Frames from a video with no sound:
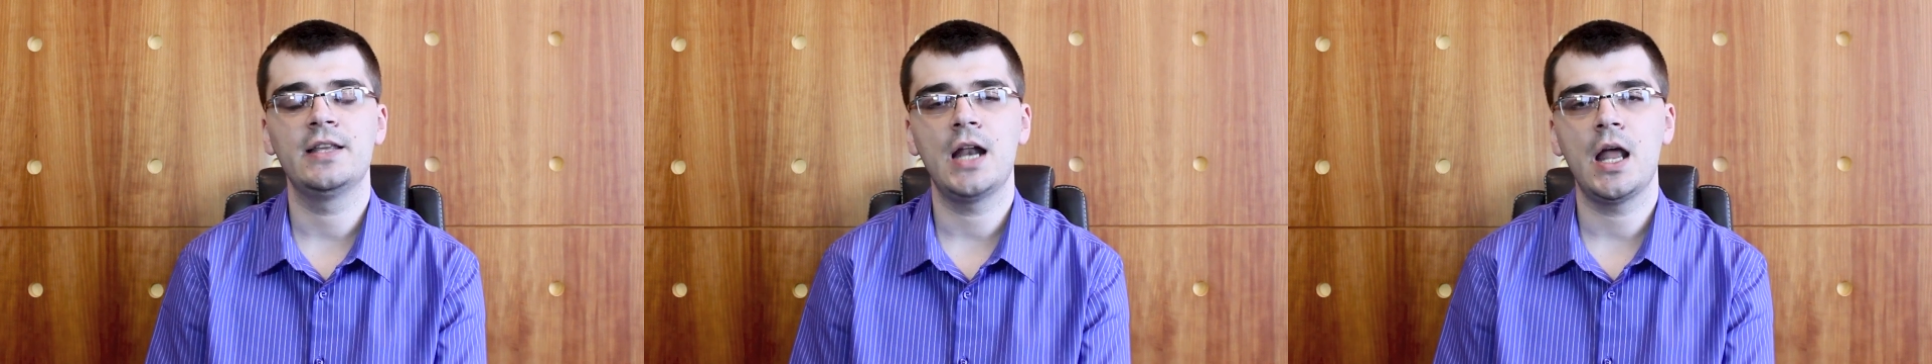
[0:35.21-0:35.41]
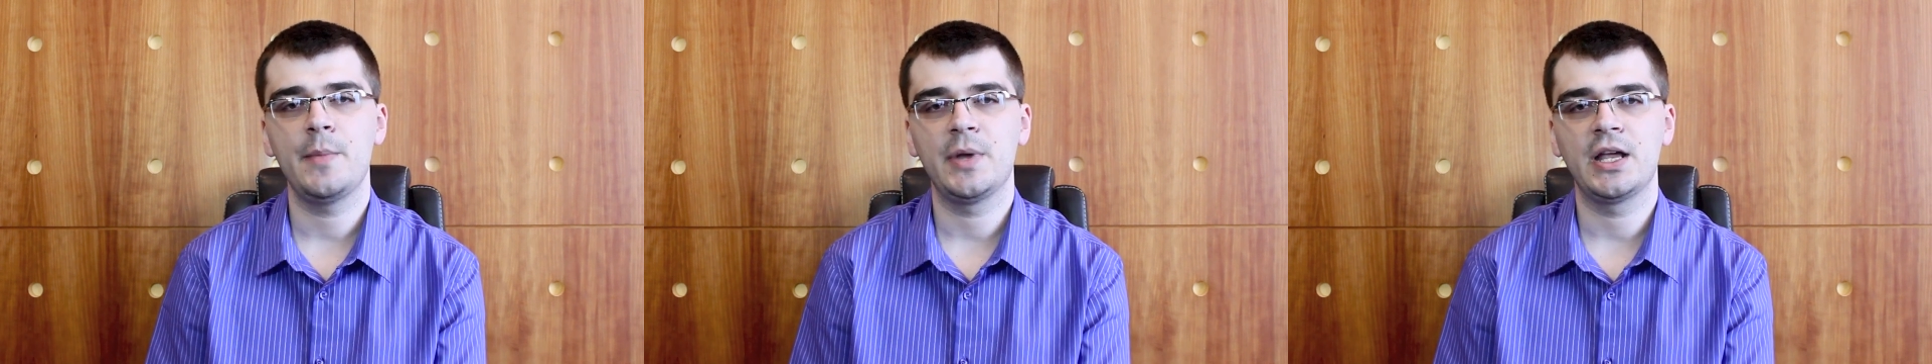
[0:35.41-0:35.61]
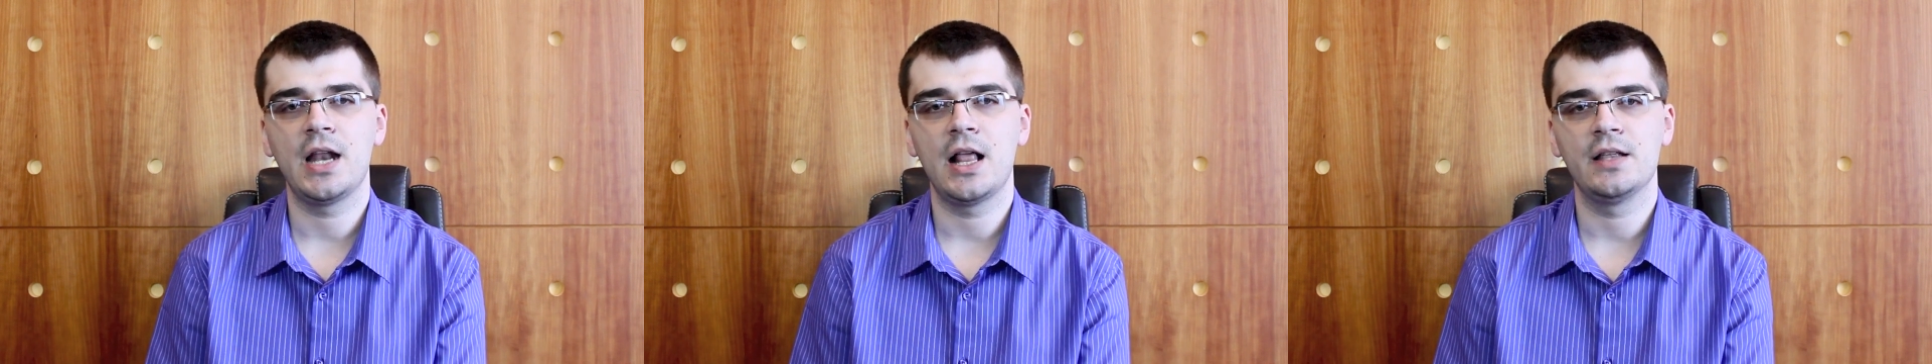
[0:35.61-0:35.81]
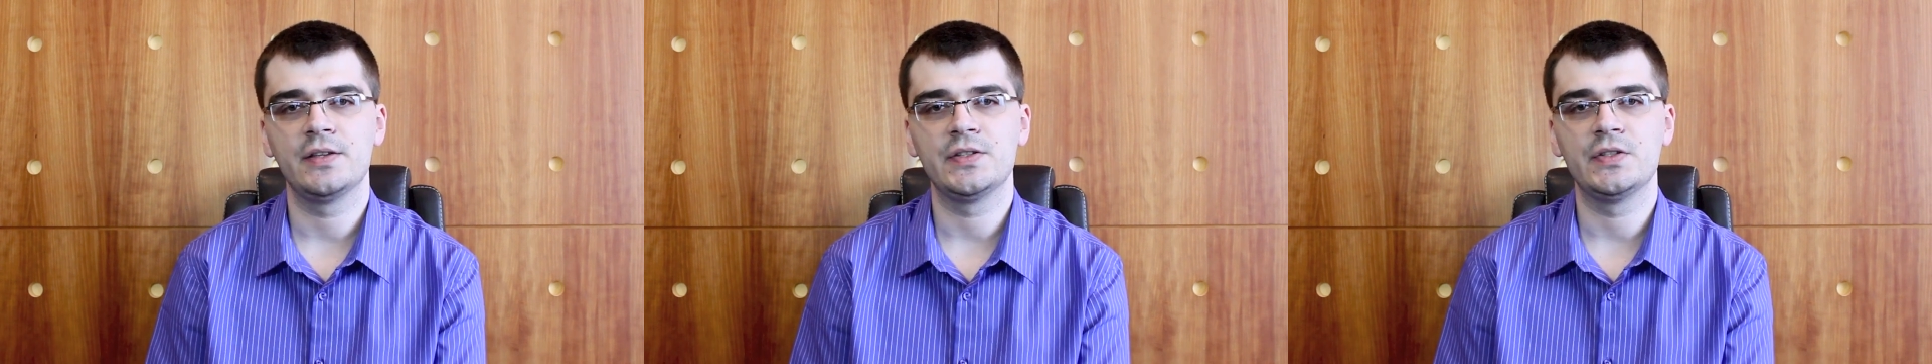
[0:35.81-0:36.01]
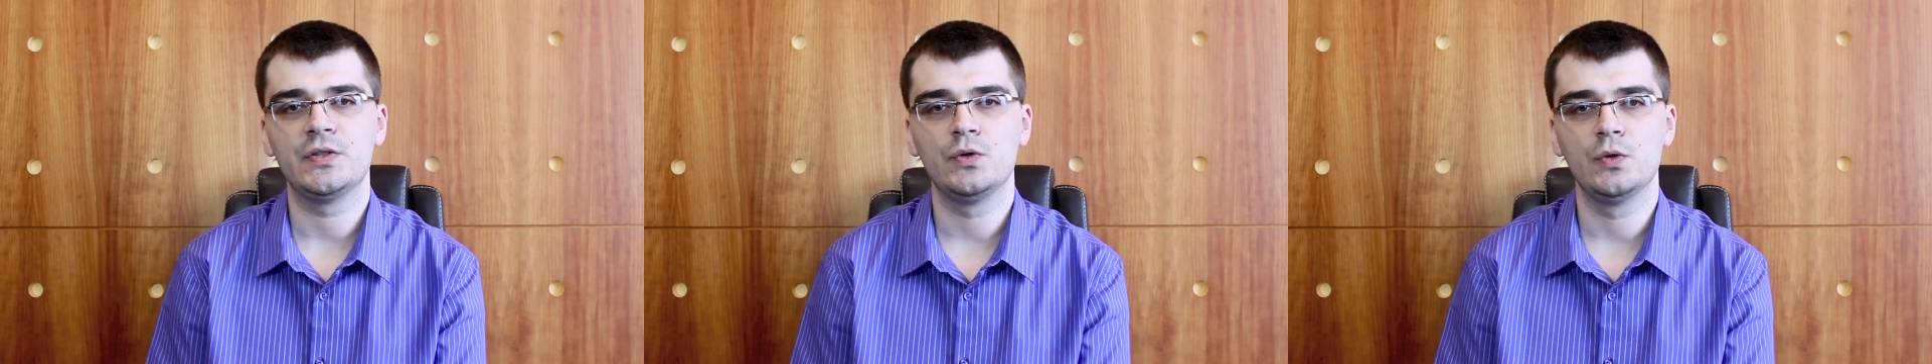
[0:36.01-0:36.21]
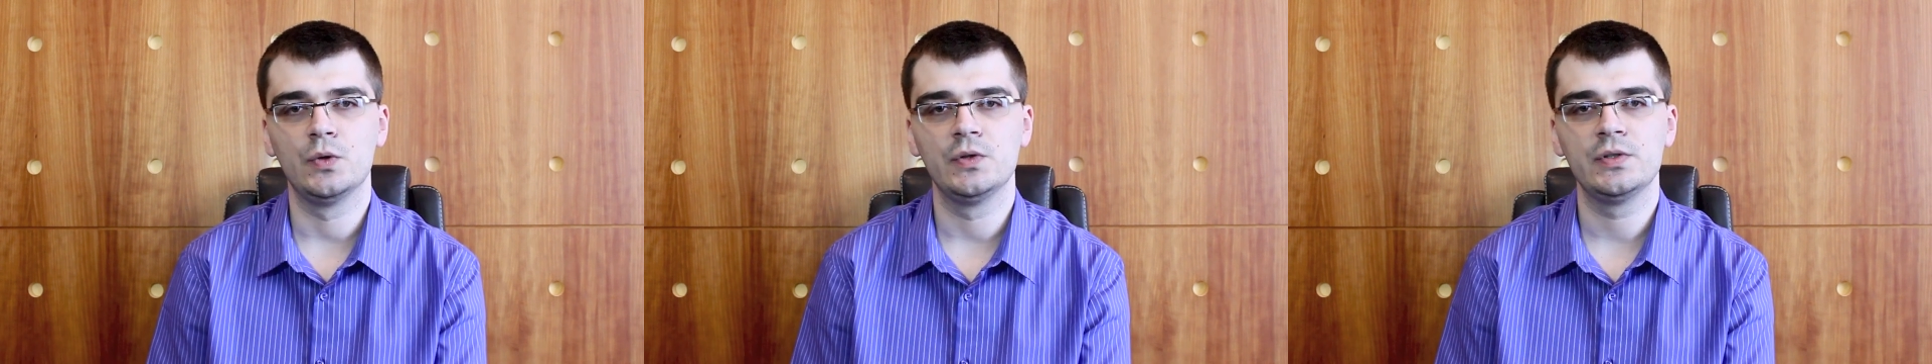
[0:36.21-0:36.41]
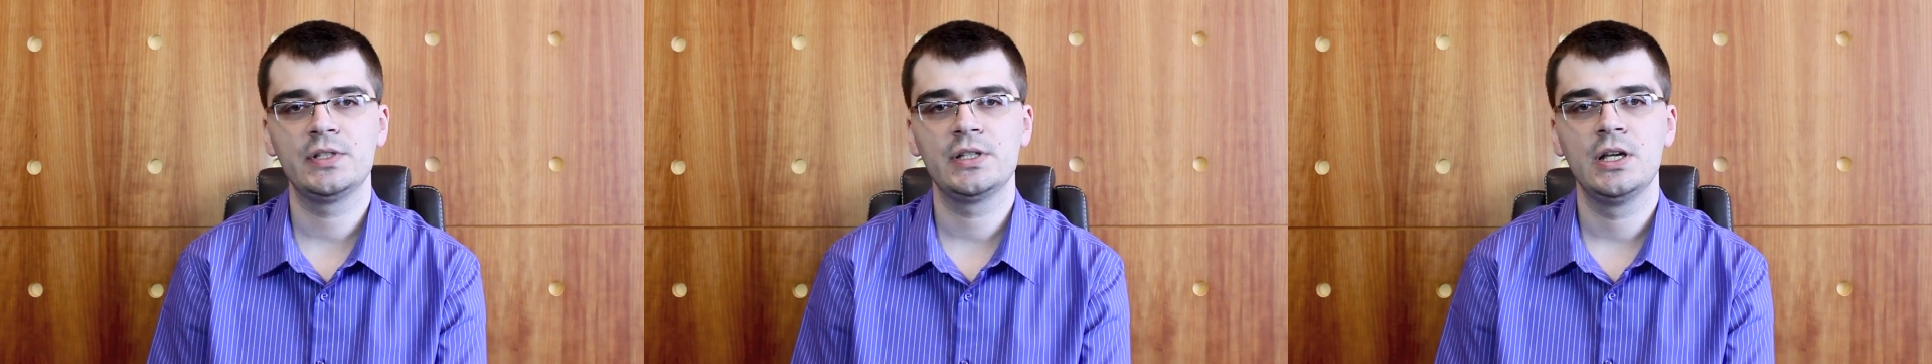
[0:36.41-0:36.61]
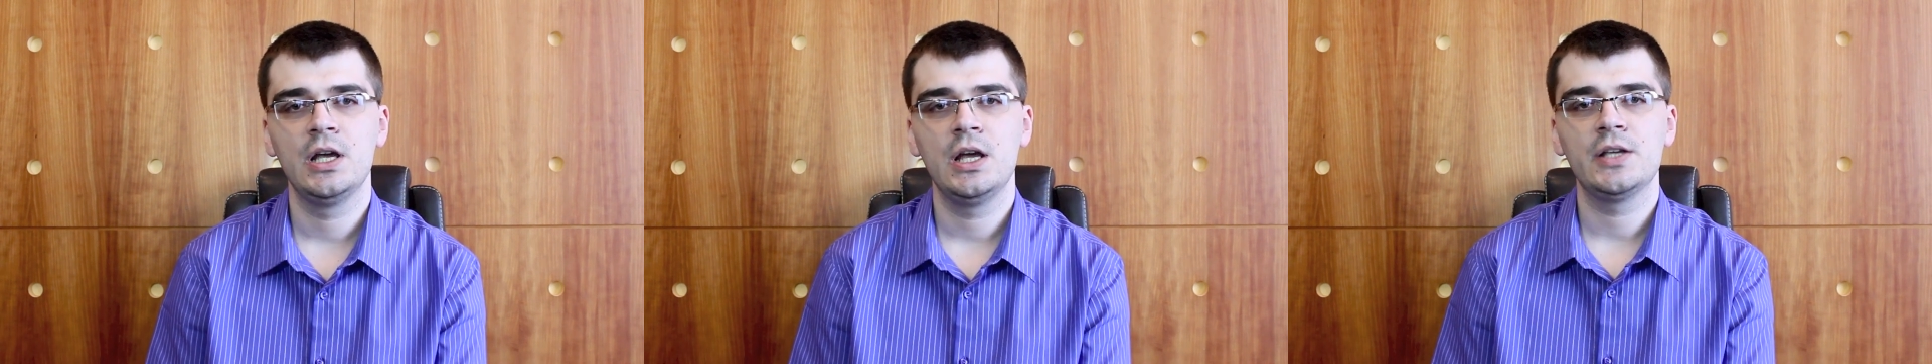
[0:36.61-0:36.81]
dynamic analysis tools.